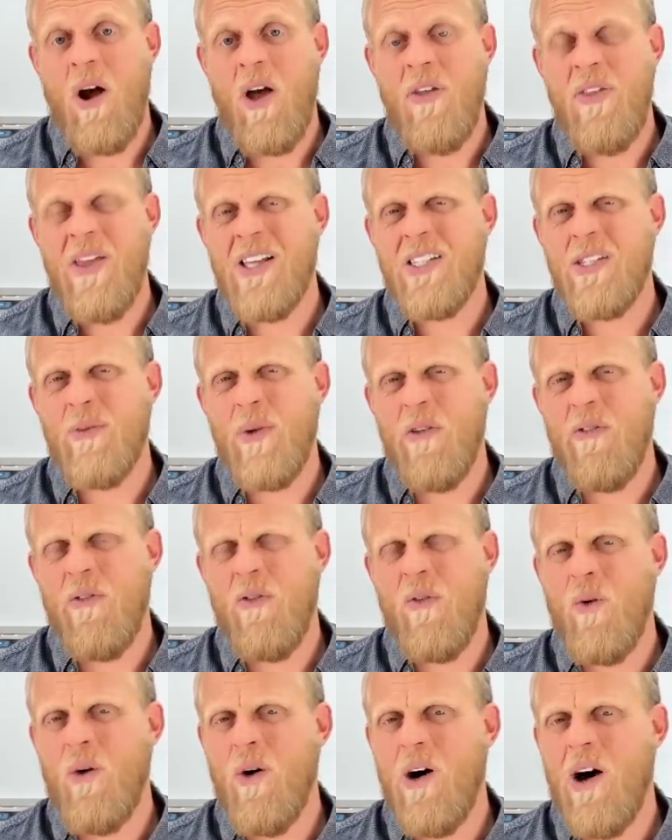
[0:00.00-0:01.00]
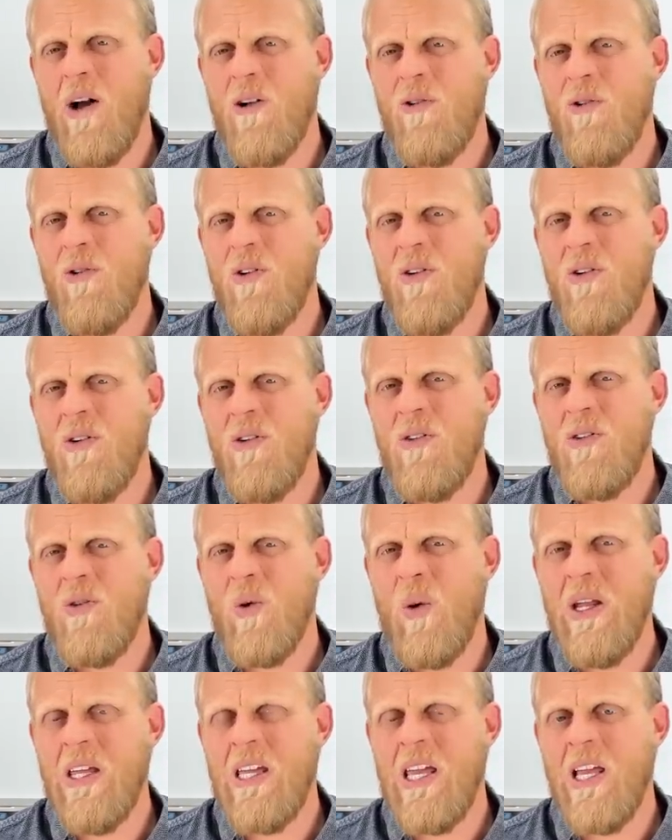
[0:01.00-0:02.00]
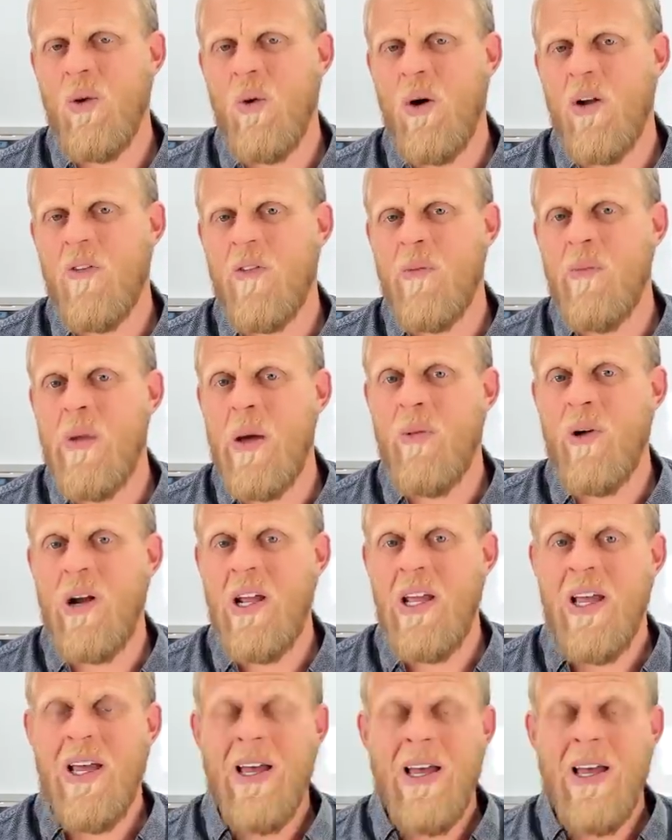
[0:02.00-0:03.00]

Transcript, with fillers: I think it's about 420 kilowatt from memory.